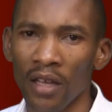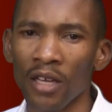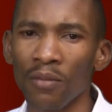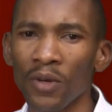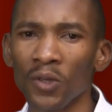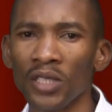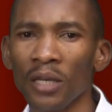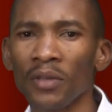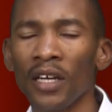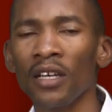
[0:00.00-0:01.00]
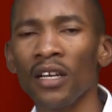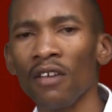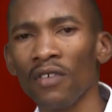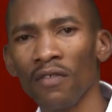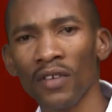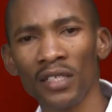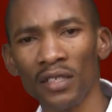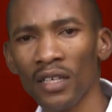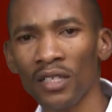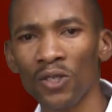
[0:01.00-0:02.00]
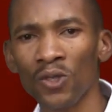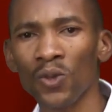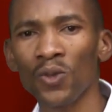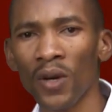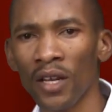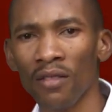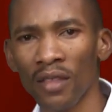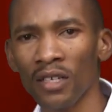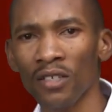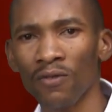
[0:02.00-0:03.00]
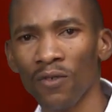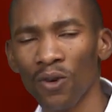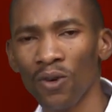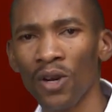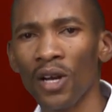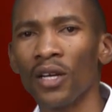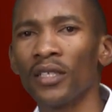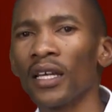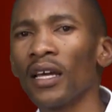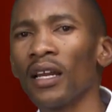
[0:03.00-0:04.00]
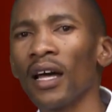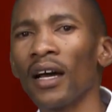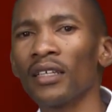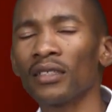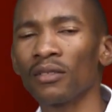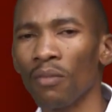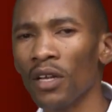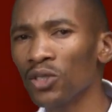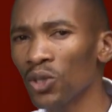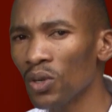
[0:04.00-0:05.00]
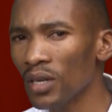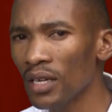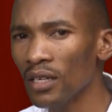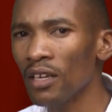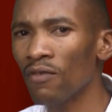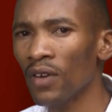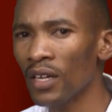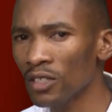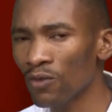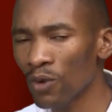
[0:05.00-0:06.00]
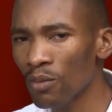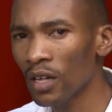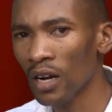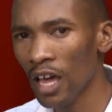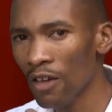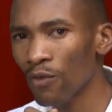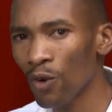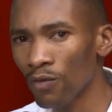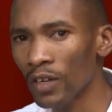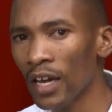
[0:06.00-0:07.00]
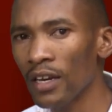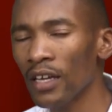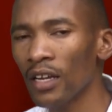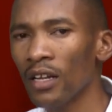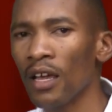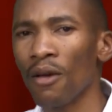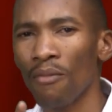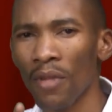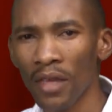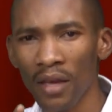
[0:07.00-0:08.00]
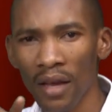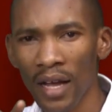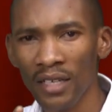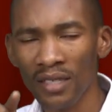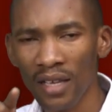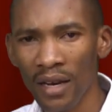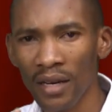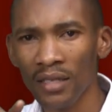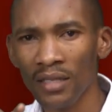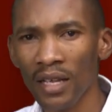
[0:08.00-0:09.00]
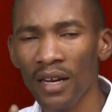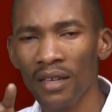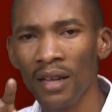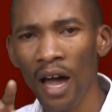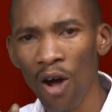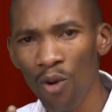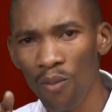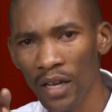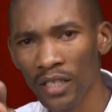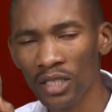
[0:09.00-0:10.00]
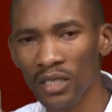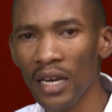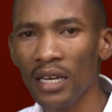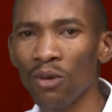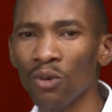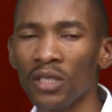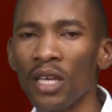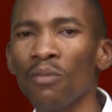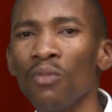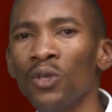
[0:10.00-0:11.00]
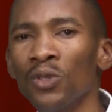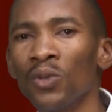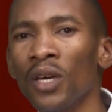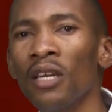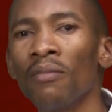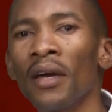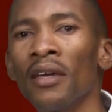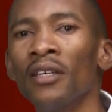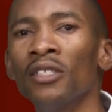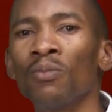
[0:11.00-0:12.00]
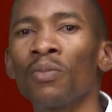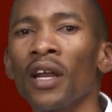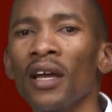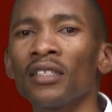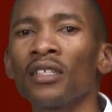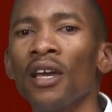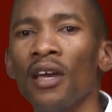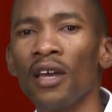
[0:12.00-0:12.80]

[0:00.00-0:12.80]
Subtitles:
Hebrews chapter 11 verse 32 and 34 tell us, mentioning events from the life of Daniel, making us understand how much Daniel was able to gain by his prayers.